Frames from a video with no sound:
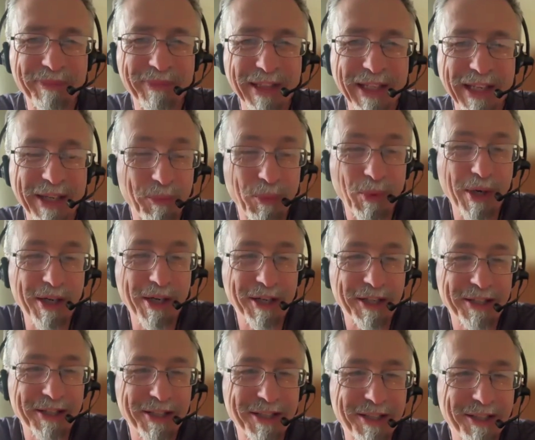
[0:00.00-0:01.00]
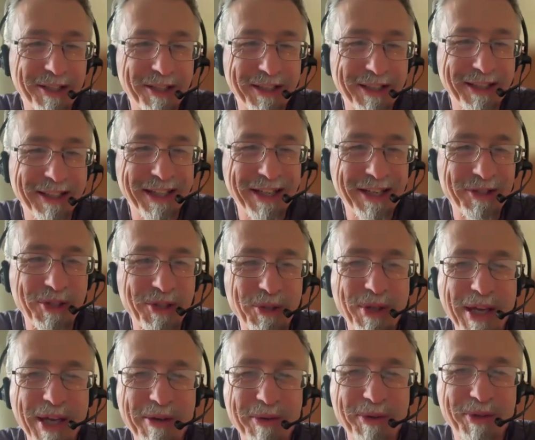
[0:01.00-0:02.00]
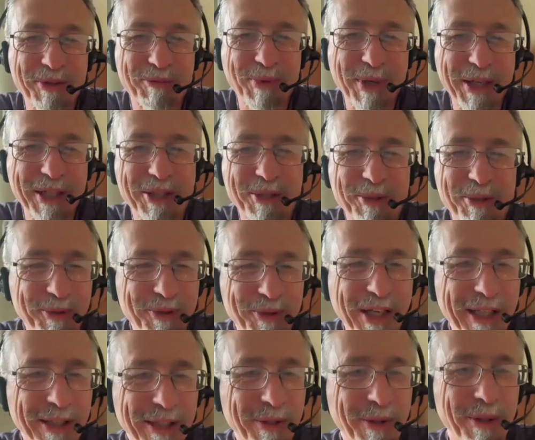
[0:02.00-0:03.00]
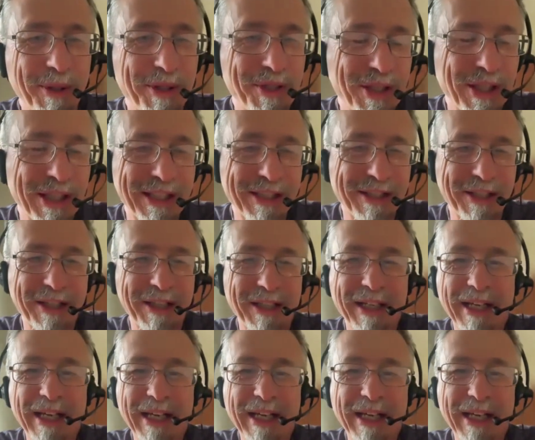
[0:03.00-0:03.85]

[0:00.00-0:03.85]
It works. So there is a ritual technology that